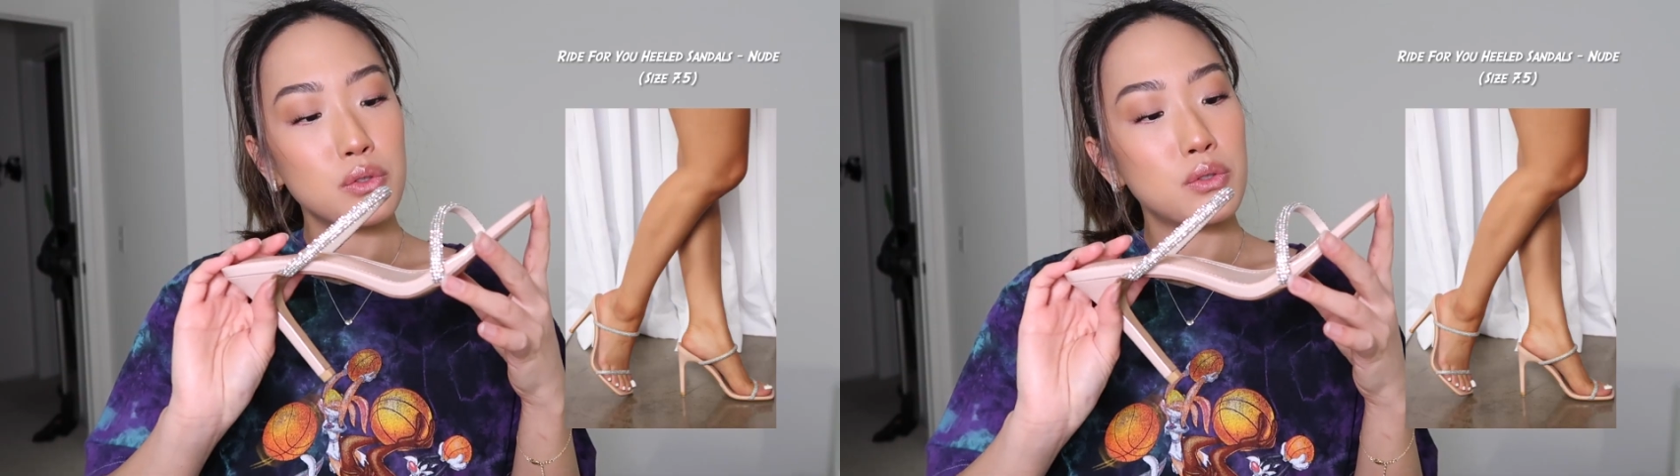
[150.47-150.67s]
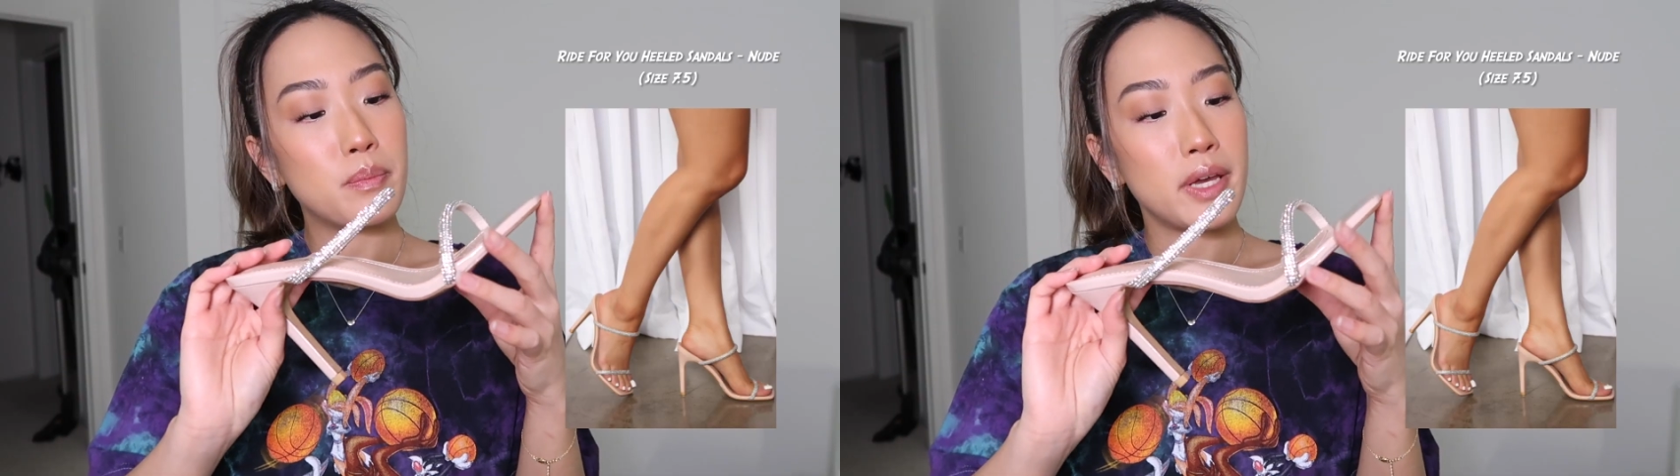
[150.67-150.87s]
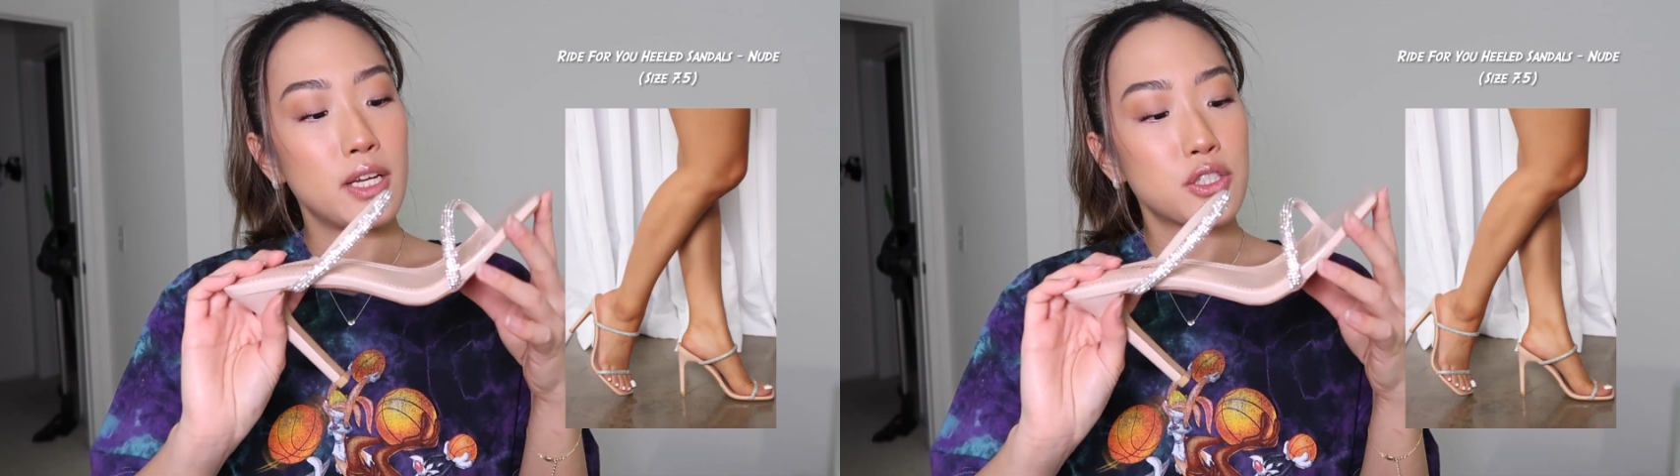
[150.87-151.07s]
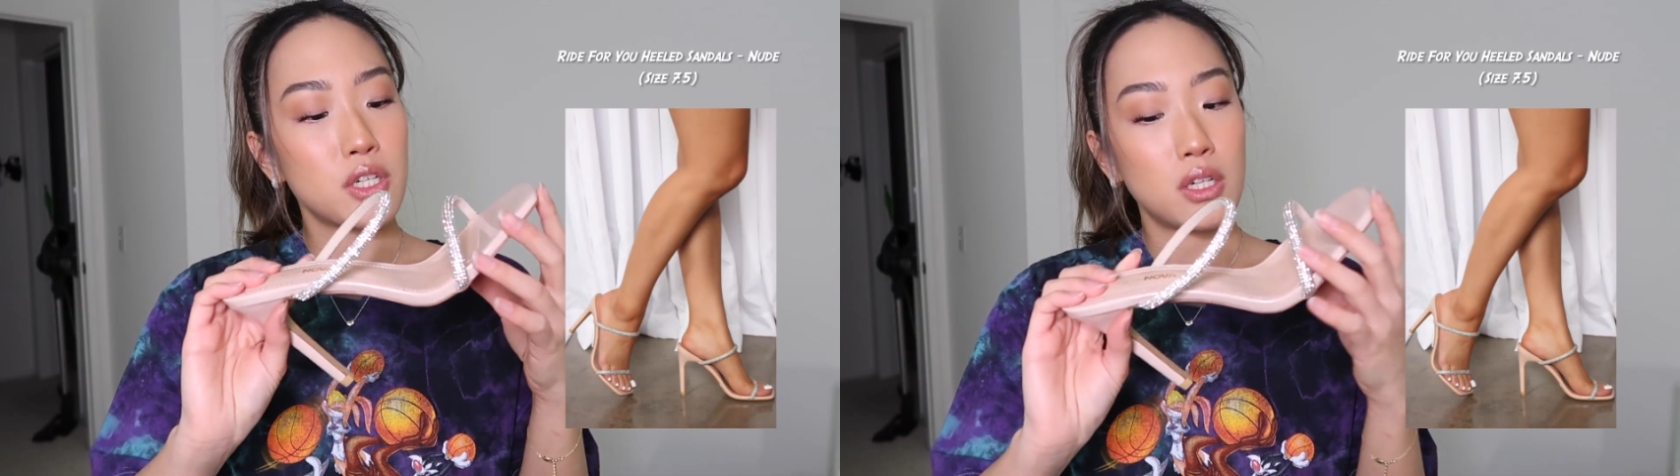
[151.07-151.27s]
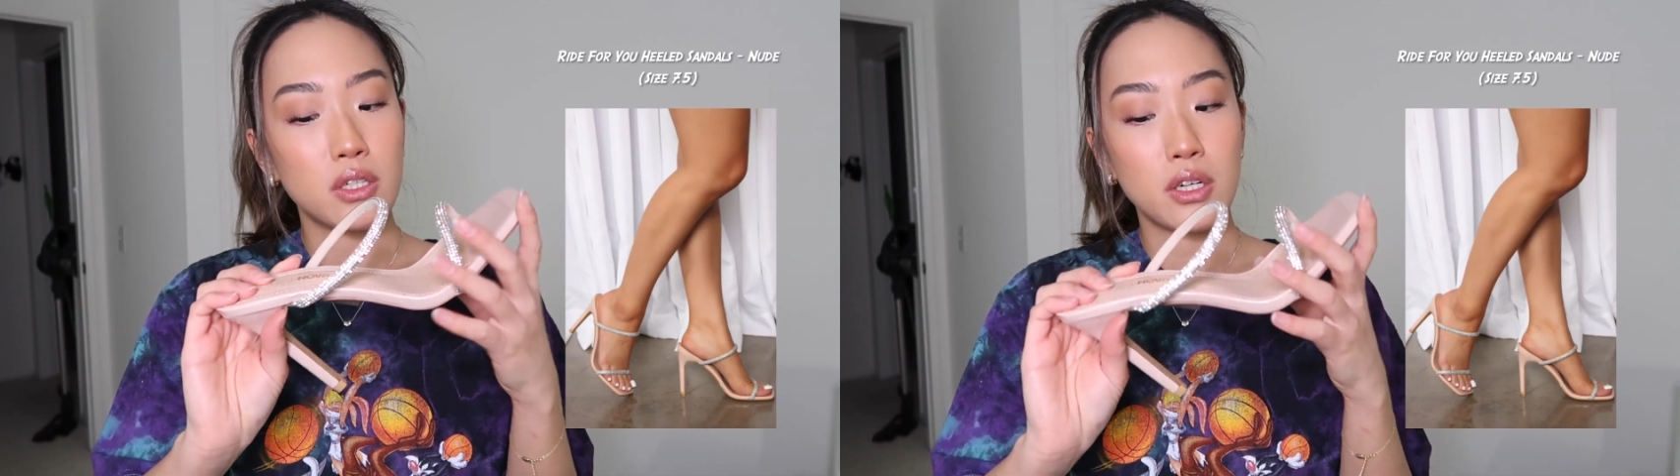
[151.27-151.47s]
Nude beige
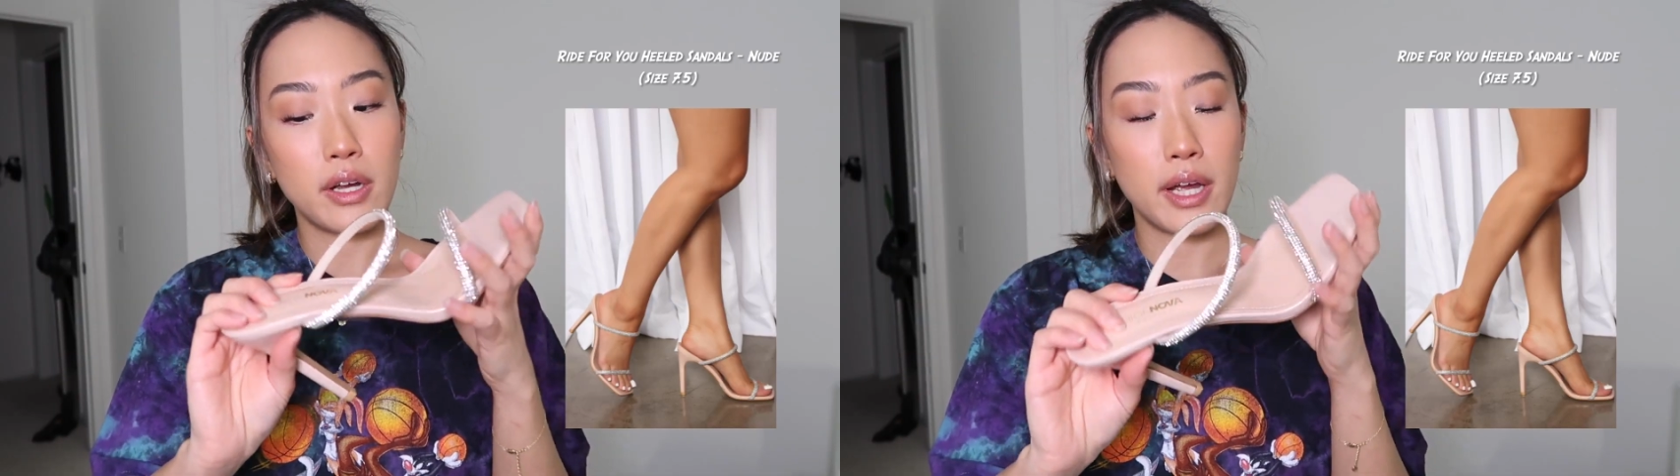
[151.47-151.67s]
color,